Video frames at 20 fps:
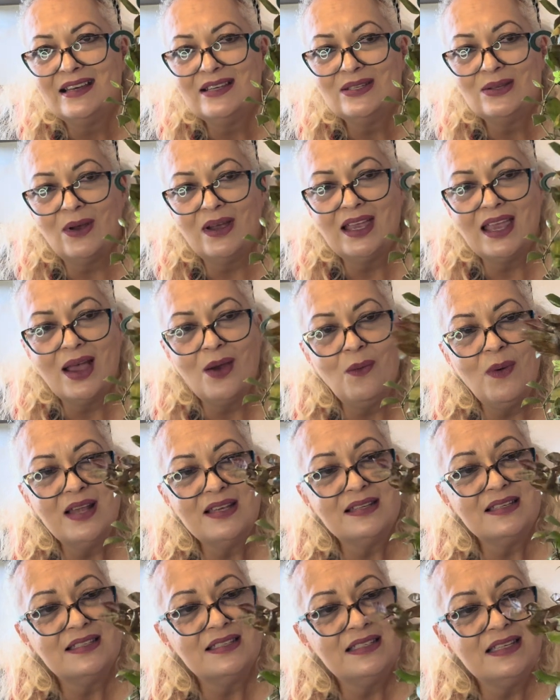So I can't wait
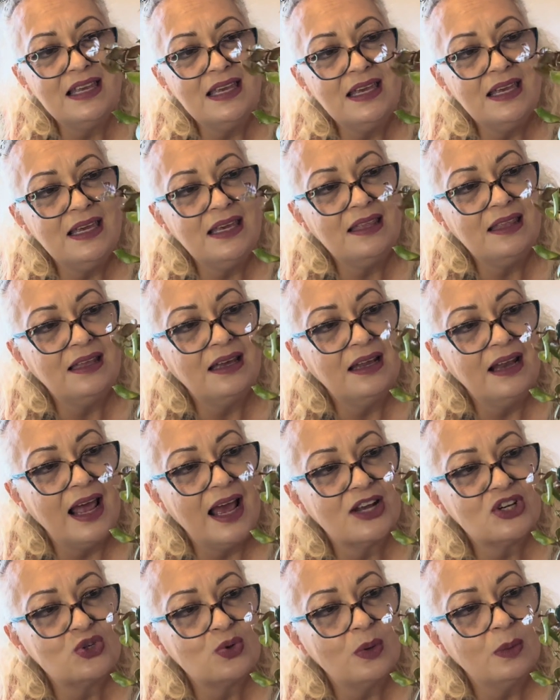to see an
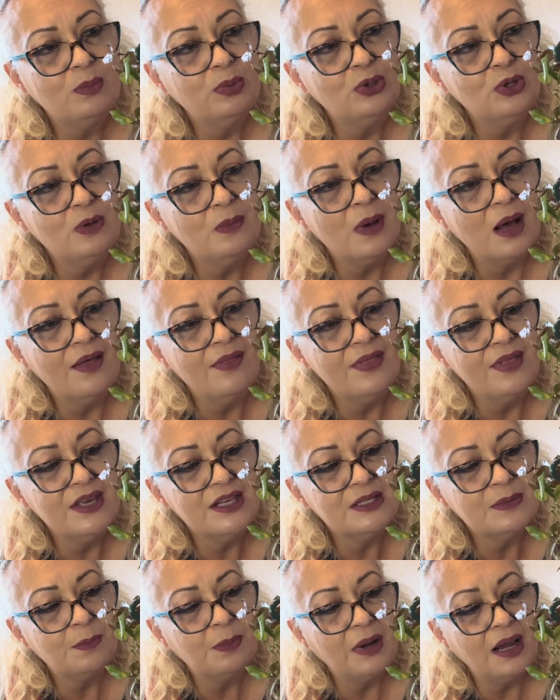actual bloom on
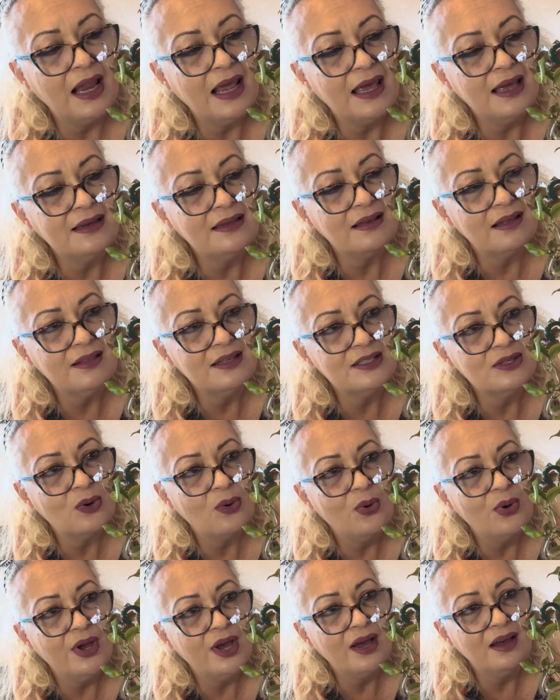this plant, on this
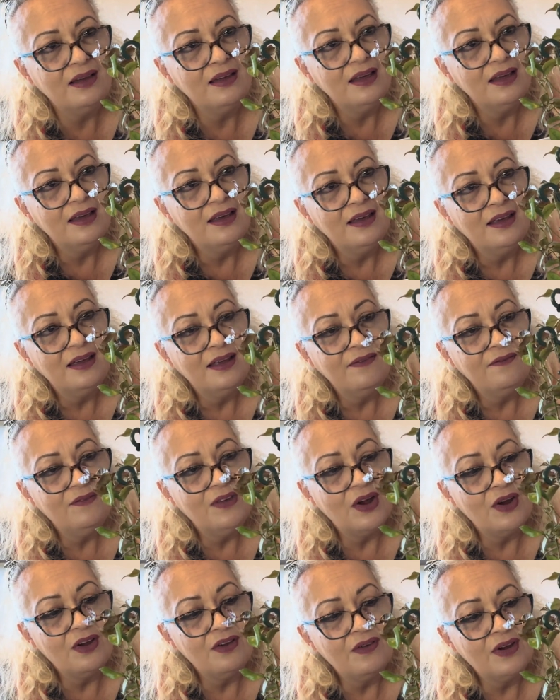Hoya.
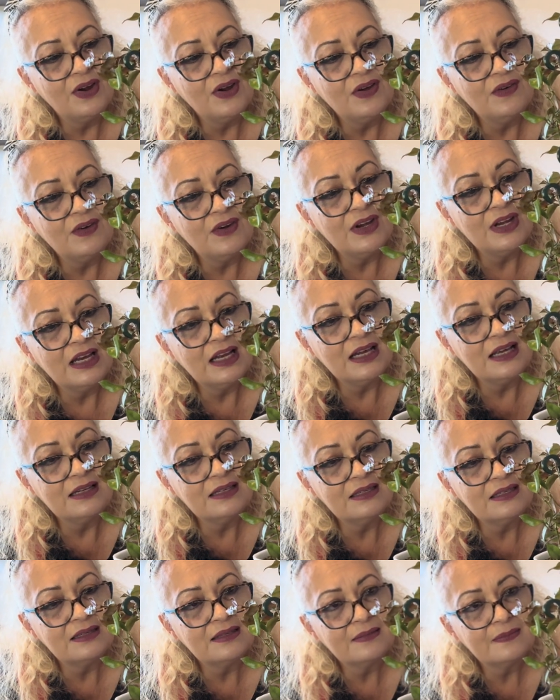Very, very, very
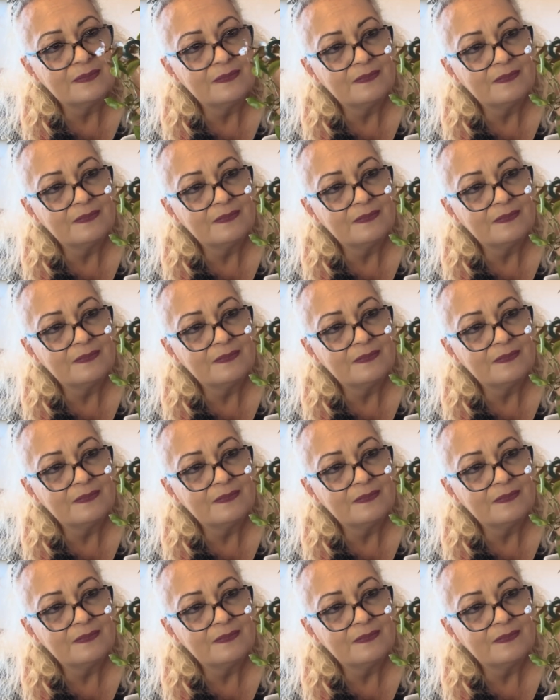nice.